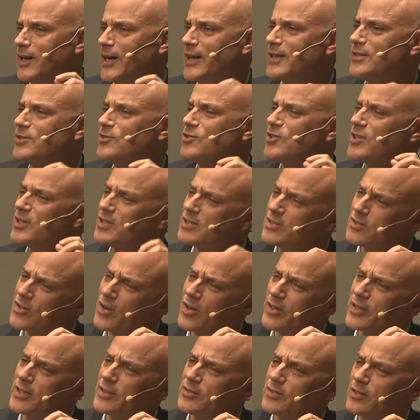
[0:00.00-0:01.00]
I had just
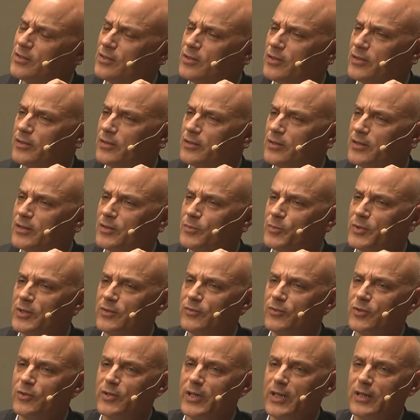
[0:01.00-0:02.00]
started to learn a little bit
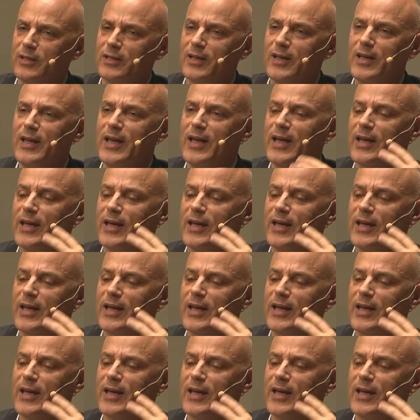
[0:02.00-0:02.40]
of Greek.